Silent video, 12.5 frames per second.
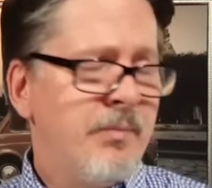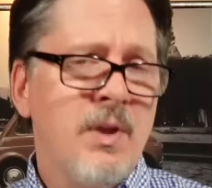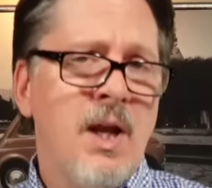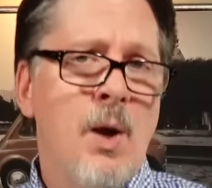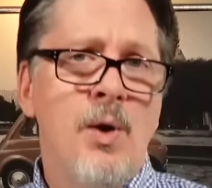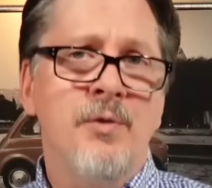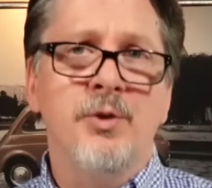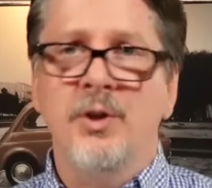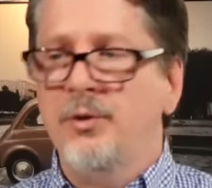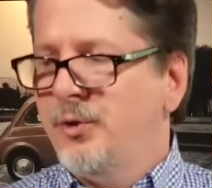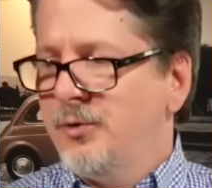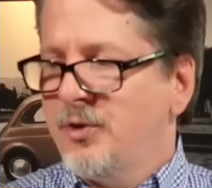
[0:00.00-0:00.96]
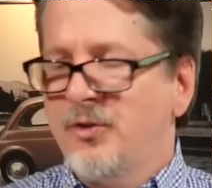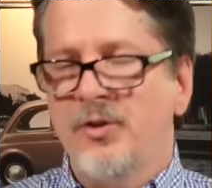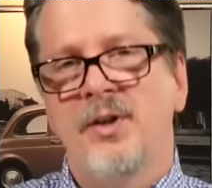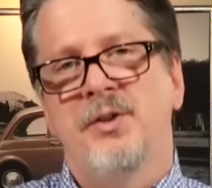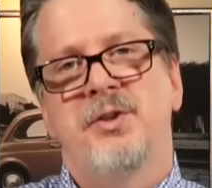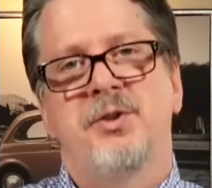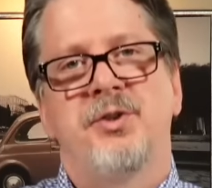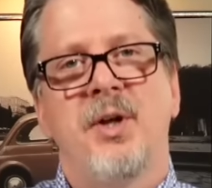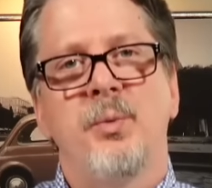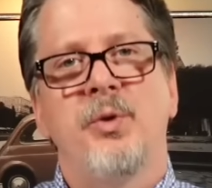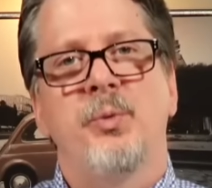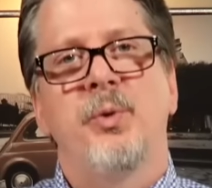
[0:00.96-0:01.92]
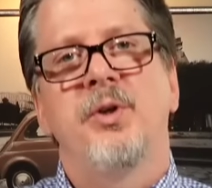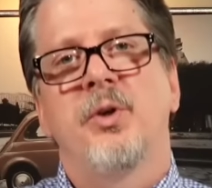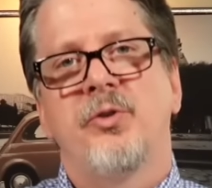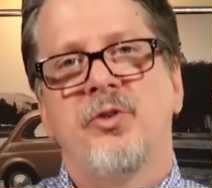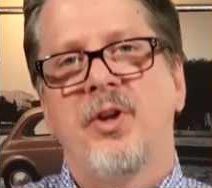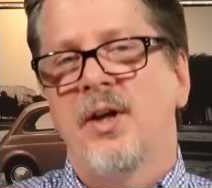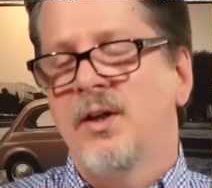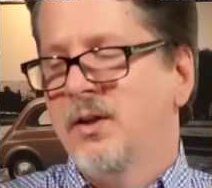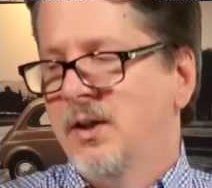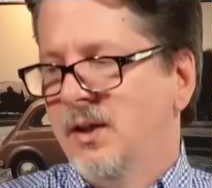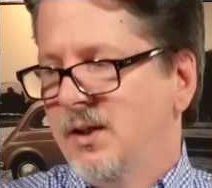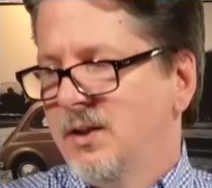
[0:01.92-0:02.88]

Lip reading: However, if you've decided you're done with Windows 10,